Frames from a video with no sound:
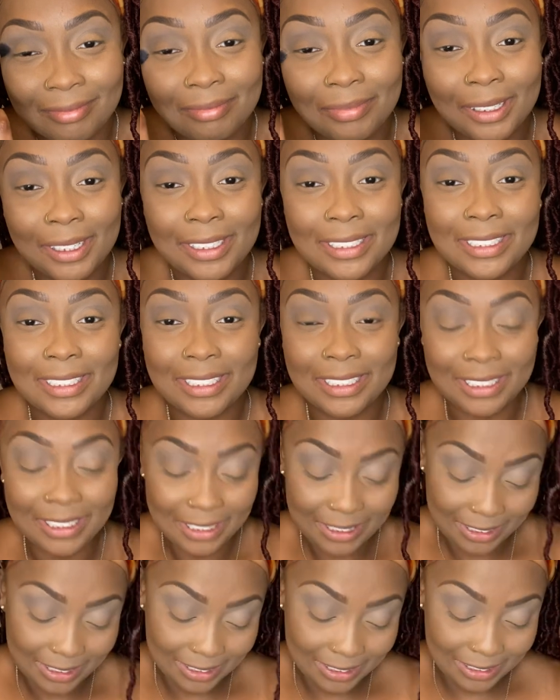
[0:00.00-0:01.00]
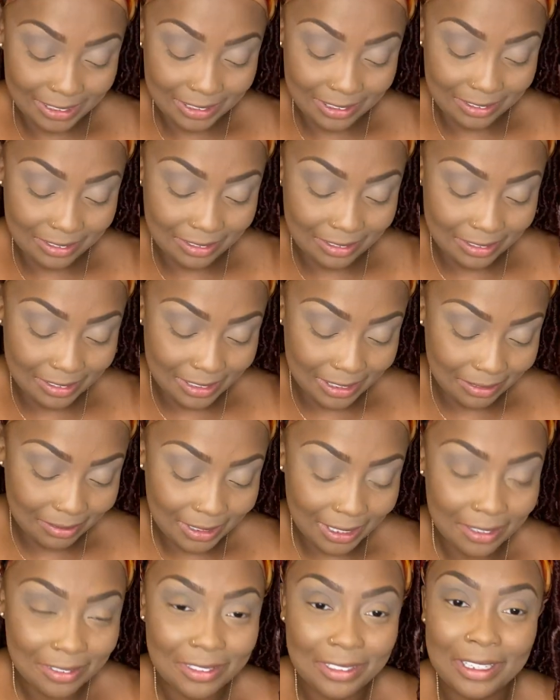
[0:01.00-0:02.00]
But seriously,
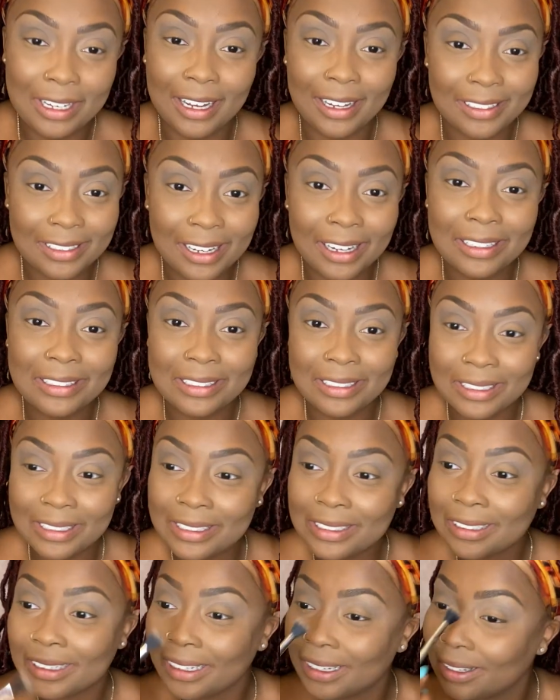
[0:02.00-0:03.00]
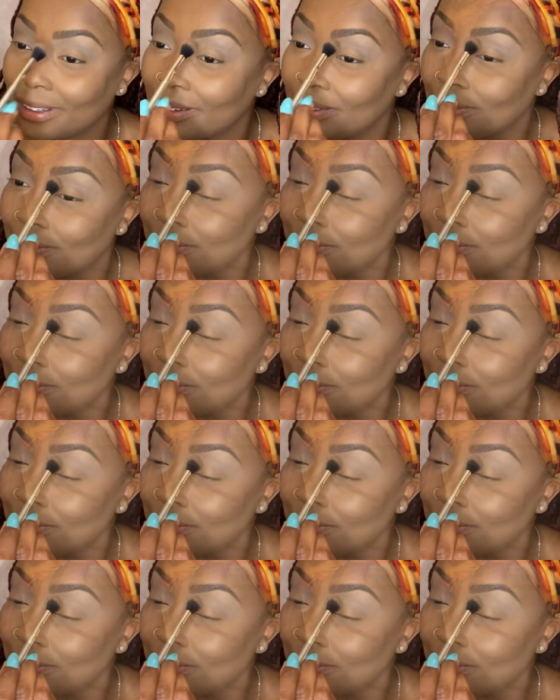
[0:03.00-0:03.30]
sometimes you gotta talk to yourself.